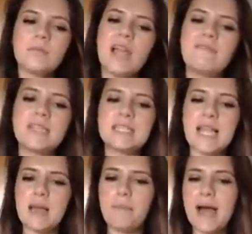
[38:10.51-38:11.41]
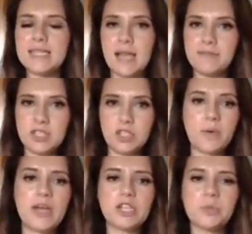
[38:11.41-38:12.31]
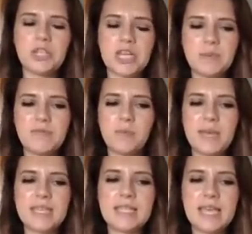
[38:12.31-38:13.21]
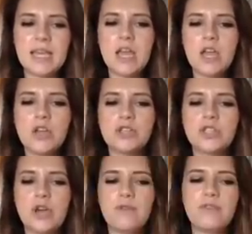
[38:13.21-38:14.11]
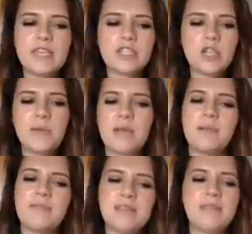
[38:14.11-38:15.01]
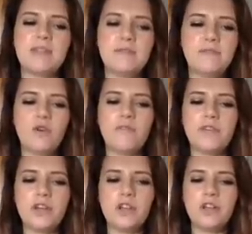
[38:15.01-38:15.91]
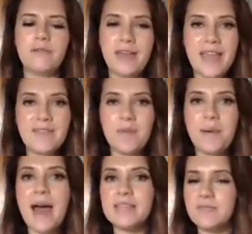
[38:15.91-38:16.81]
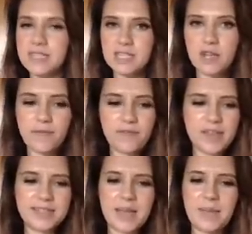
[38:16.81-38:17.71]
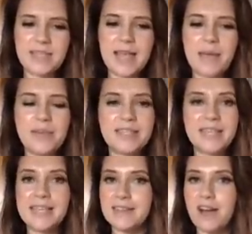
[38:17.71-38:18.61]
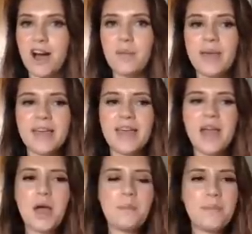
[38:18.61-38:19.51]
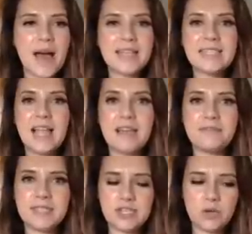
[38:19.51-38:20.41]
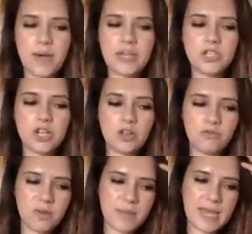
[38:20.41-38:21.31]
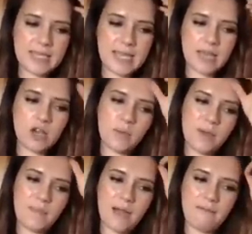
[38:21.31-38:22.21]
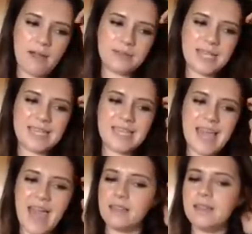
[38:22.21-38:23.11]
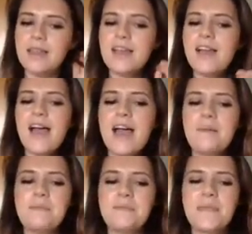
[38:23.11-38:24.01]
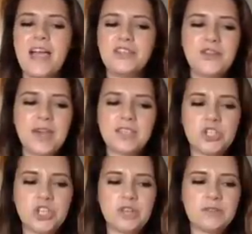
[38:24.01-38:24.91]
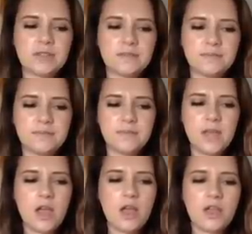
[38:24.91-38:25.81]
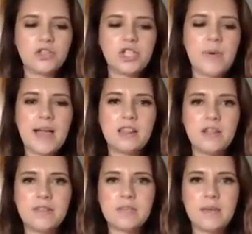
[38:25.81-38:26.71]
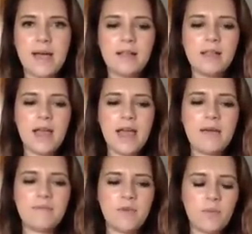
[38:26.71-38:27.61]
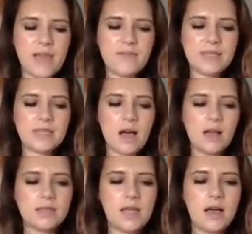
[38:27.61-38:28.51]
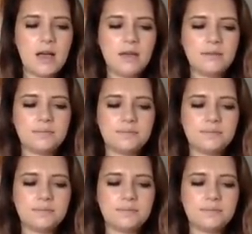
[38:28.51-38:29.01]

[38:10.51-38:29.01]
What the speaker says: And this is like a past life situation which has been repeating. So these two people have definitely fought for your love in the past. This is not the first time it's happened. It's a karmic past life situation repeating, coming back round again. And you get to choose. Do you know what I love as well? The way these cards are.